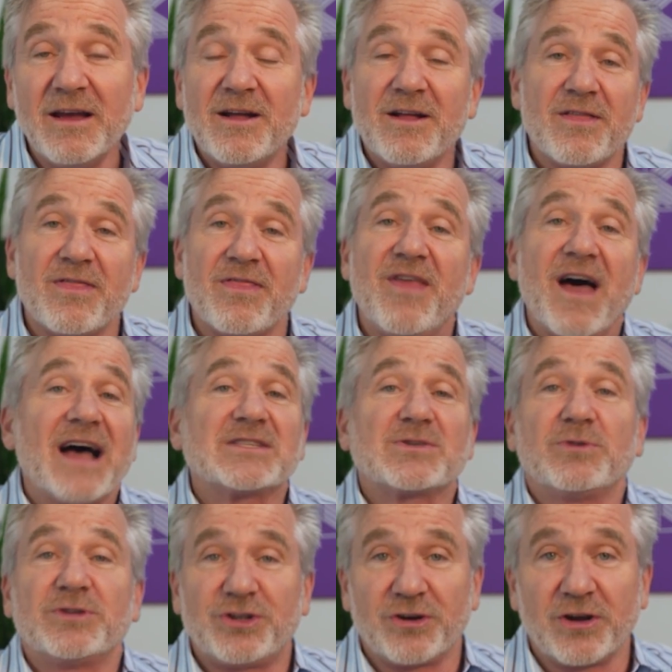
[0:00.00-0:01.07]
That's
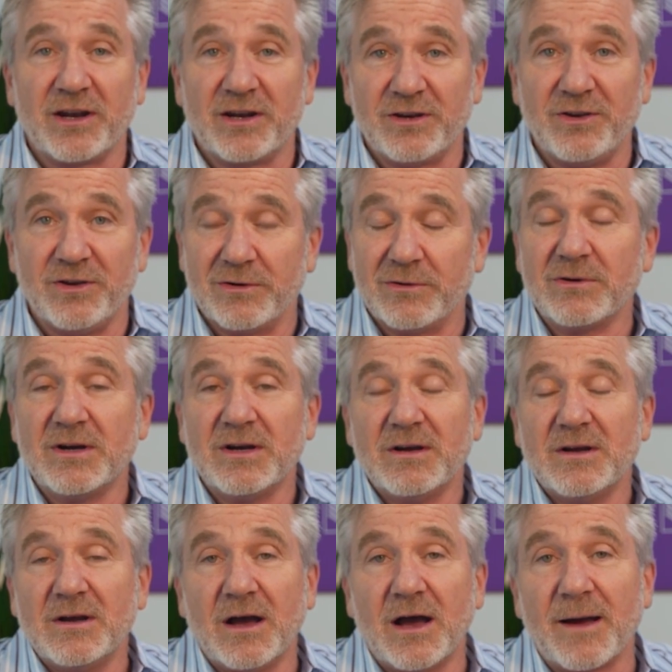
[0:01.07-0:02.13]
what you're going to do.
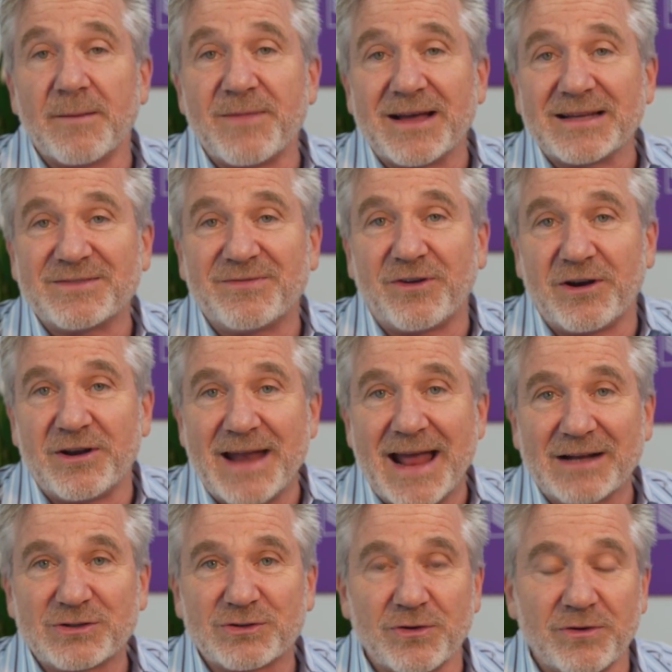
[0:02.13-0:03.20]
That's very
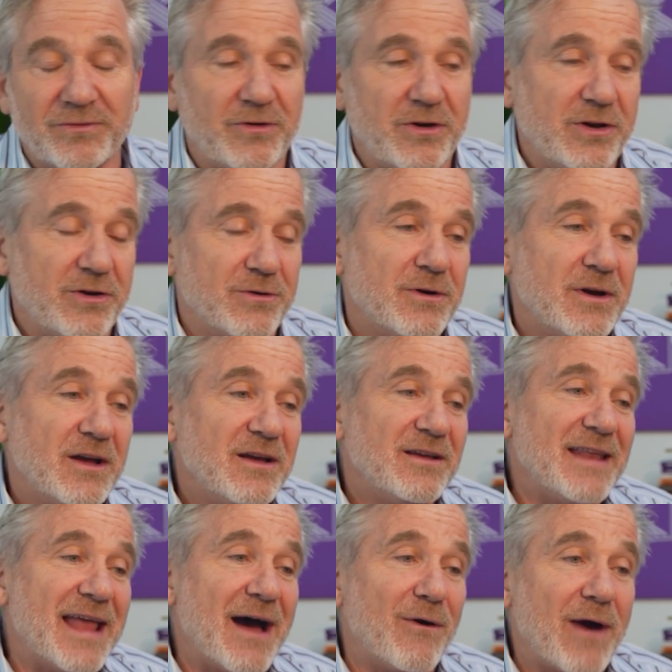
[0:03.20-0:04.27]
natural for you.
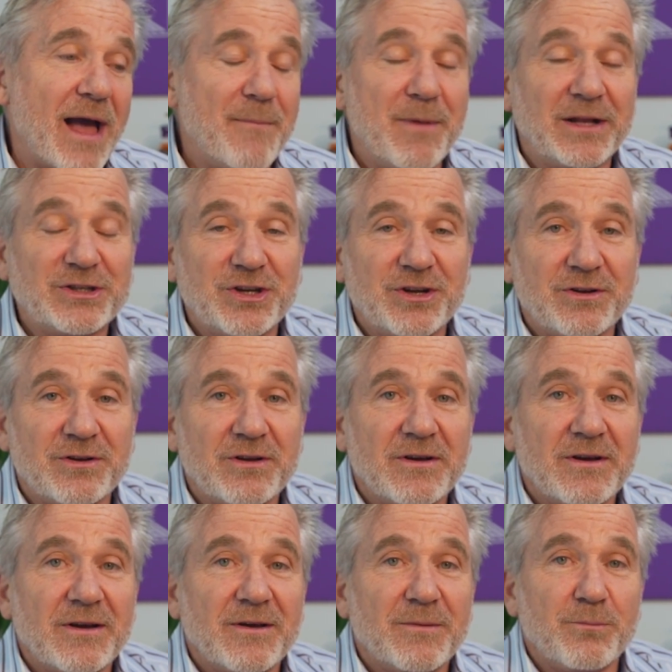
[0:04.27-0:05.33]
Now, I mentioned
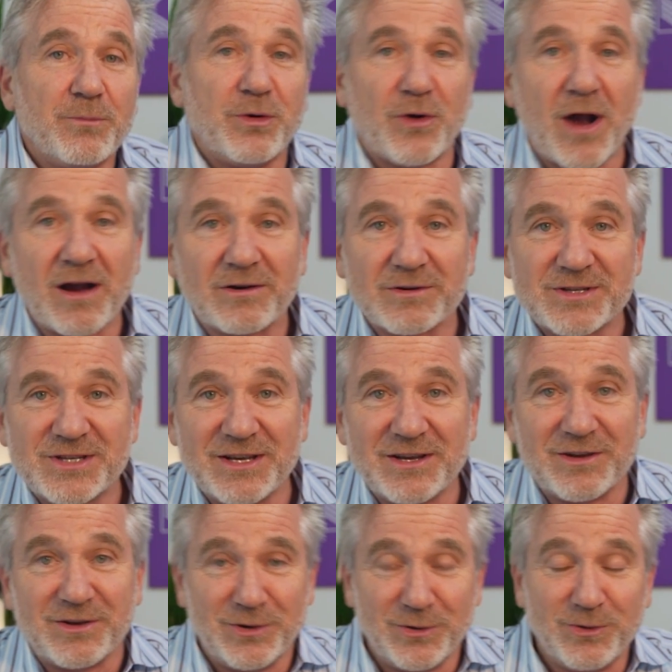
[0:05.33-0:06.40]
bureaucracy,
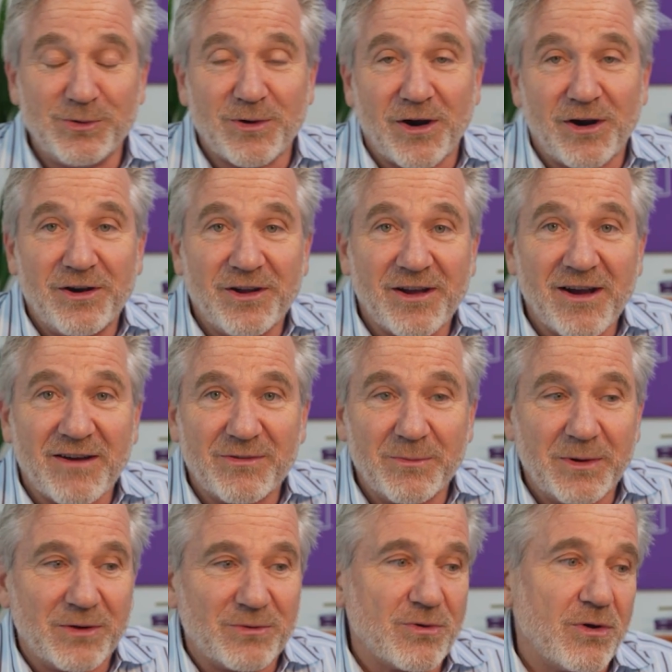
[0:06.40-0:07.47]
and you are in a
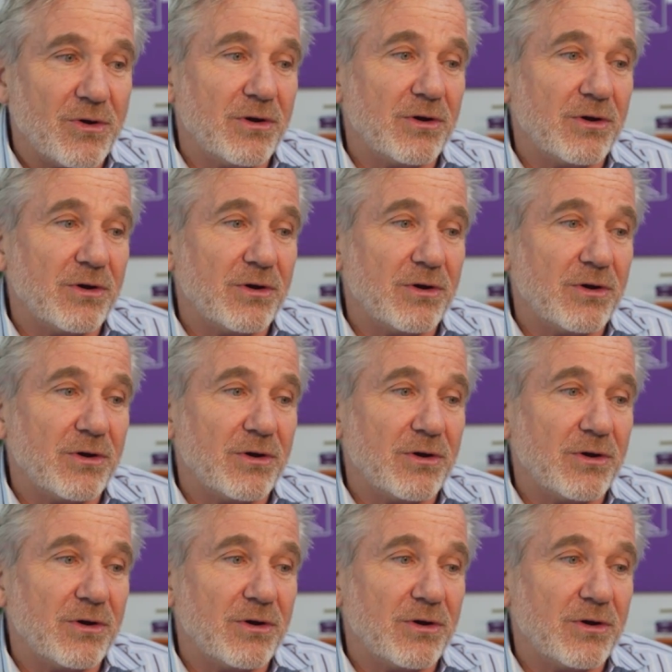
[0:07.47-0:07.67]
government role.